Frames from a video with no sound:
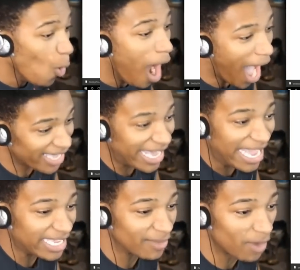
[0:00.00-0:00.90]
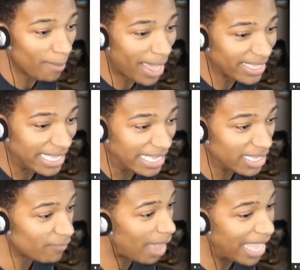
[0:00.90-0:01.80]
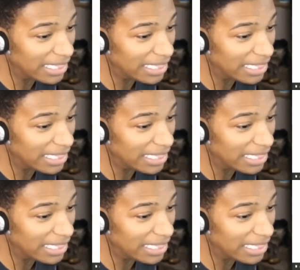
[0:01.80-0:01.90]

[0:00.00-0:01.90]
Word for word: No! I can't give up. I can't give up.